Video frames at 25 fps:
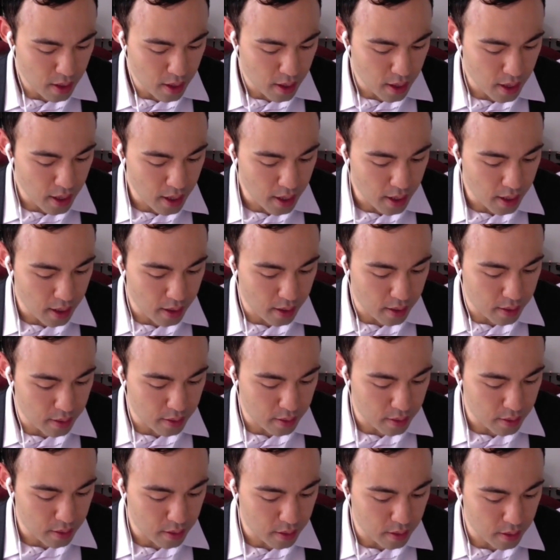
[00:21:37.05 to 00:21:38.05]

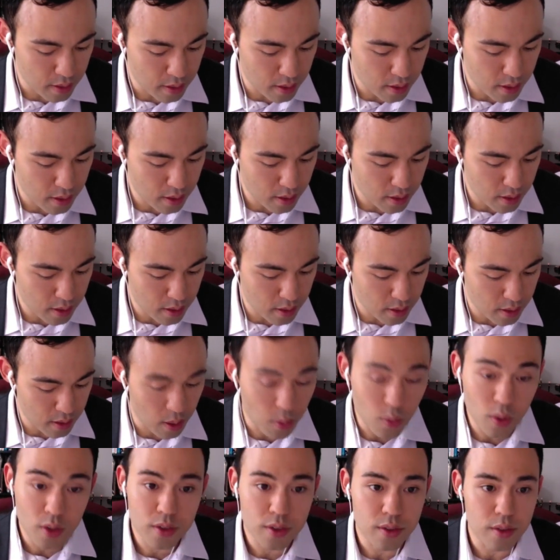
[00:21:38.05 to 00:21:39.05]
And they
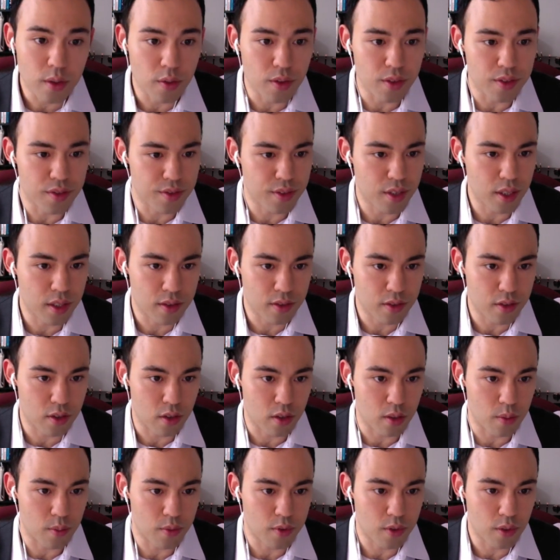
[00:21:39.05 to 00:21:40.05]
want to know the sixth
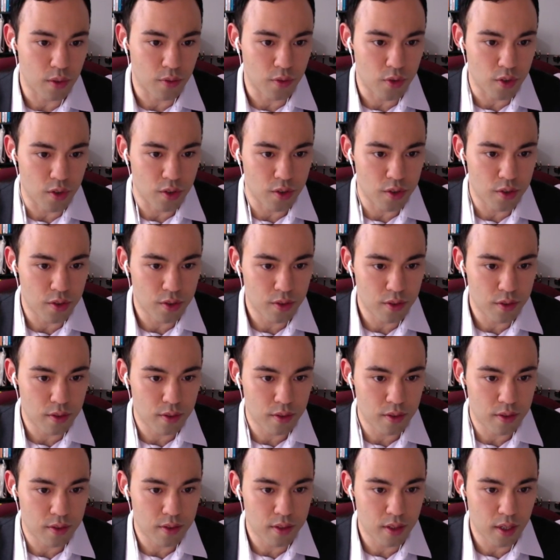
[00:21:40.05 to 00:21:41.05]
term. So first,
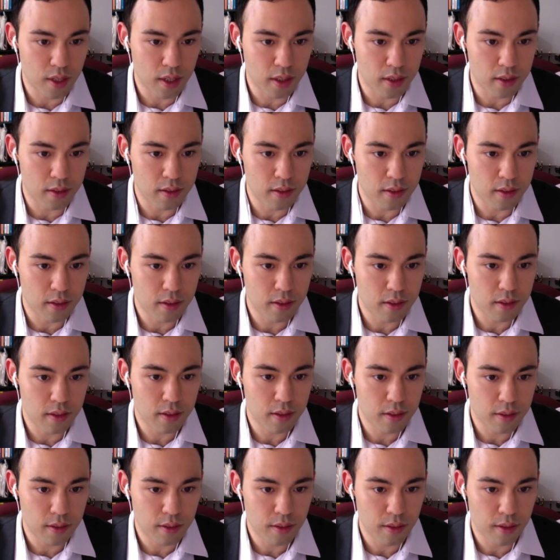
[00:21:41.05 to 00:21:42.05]
second,
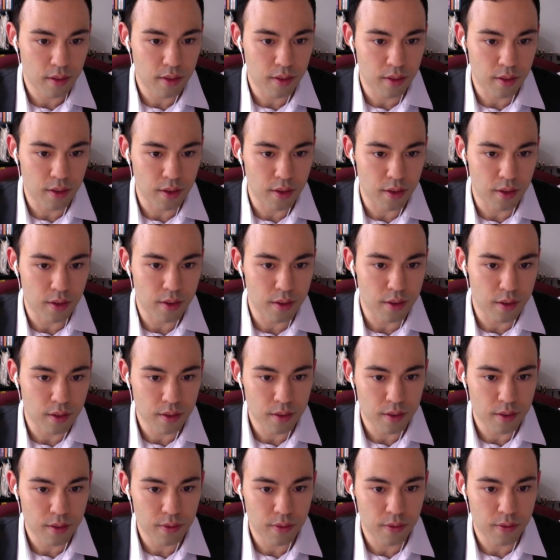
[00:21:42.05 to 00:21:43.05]
third,
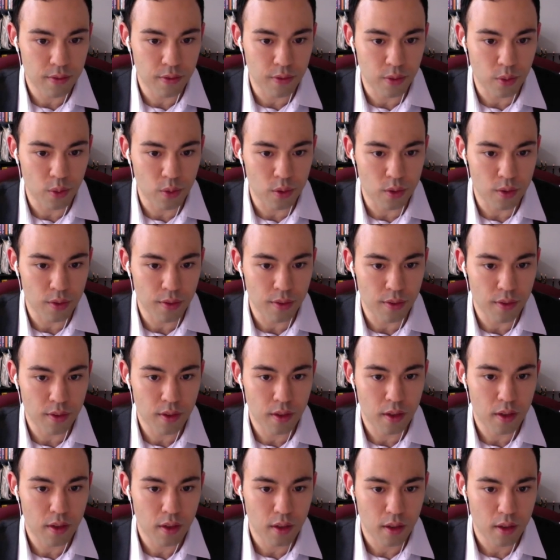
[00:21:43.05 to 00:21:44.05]
fourth,
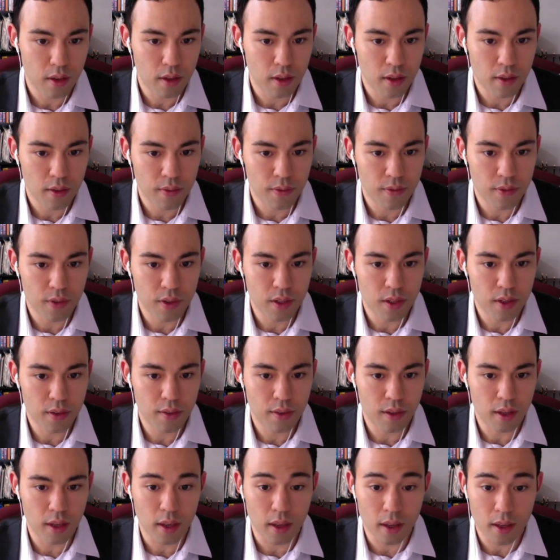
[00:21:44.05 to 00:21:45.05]
fifth,
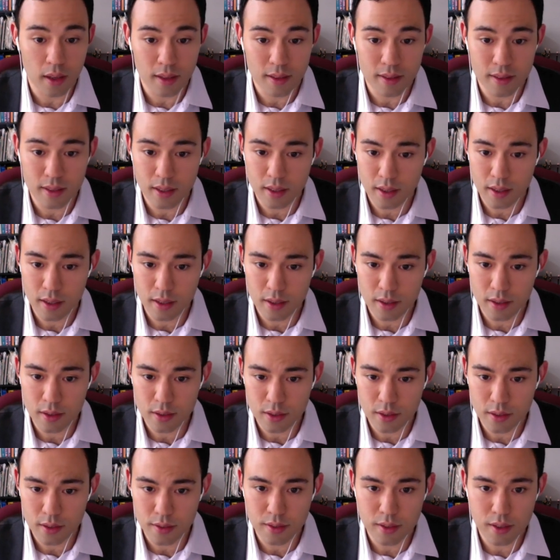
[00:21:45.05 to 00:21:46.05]
and ta-da, here's
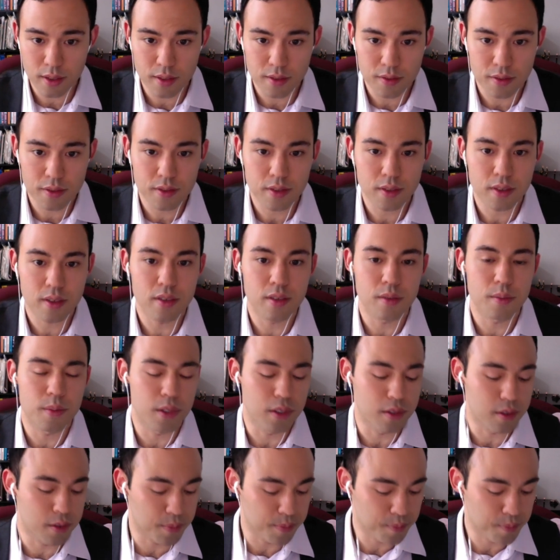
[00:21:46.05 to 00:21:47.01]
our sixth term here.